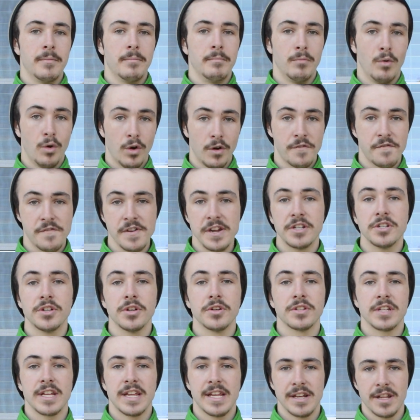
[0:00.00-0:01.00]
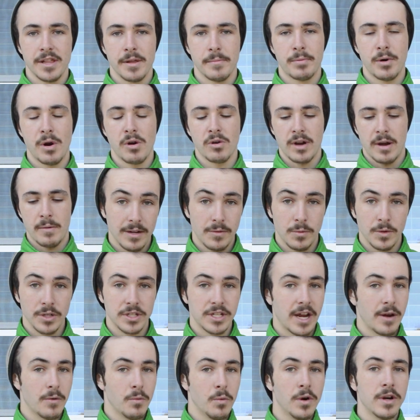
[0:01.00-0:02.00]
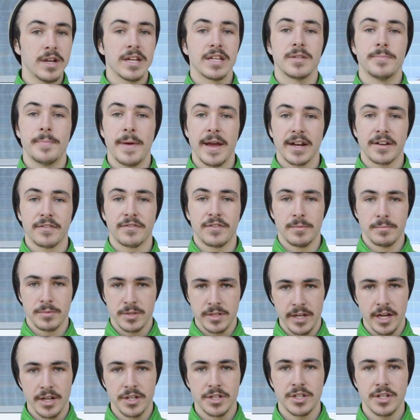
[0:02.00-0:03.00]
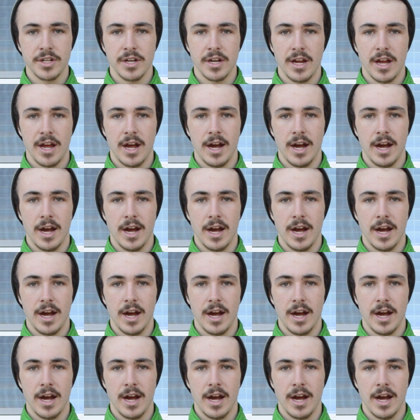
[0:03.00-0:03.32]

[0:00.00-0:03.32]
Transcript: more features into the program, which I would expect from such